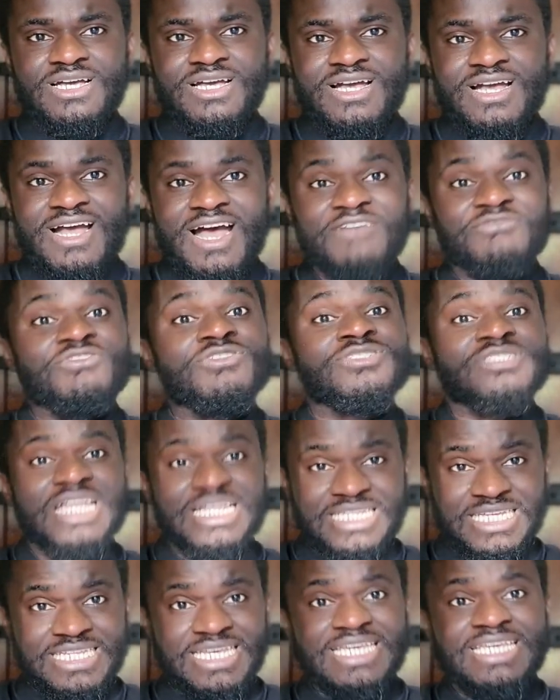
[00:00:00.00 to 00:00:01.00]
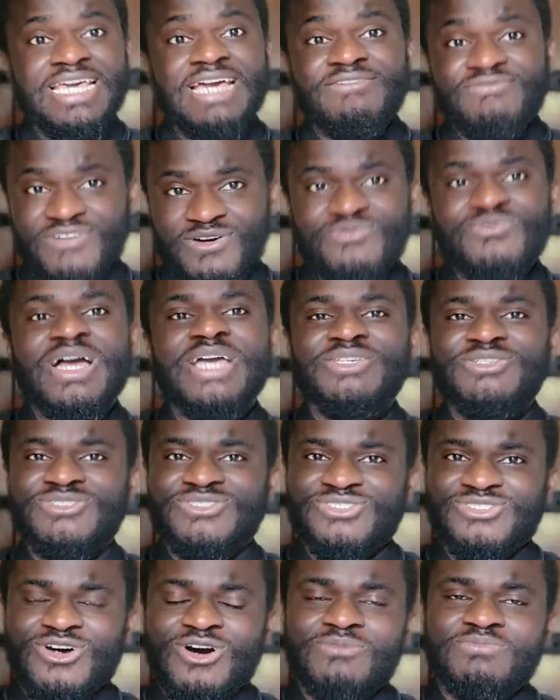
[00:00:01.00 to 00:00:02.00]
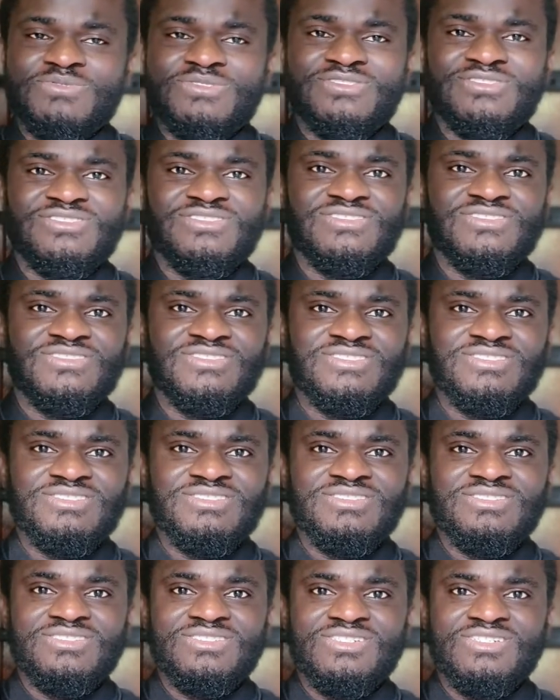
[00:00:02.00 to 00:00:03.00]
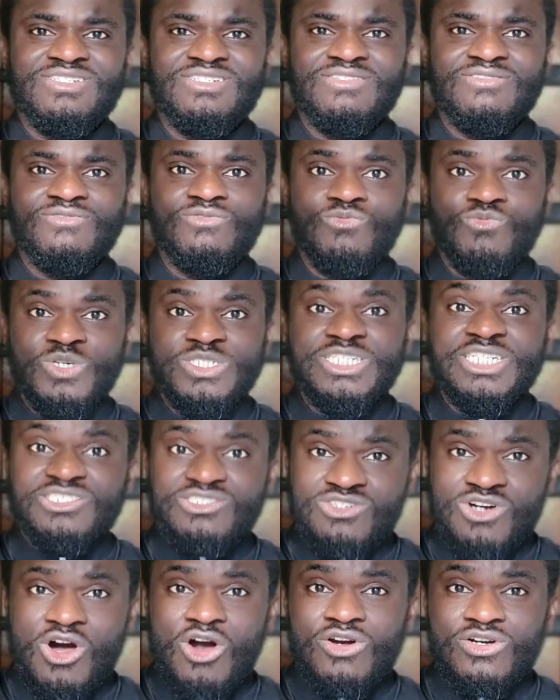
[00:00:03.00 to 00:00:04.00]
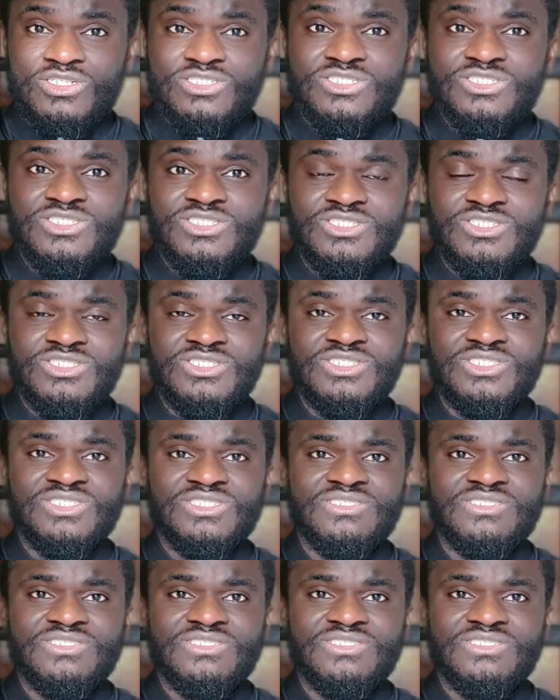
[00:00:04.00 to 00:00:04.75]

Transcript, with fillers: Have you started again from where you stopped? With the drugs,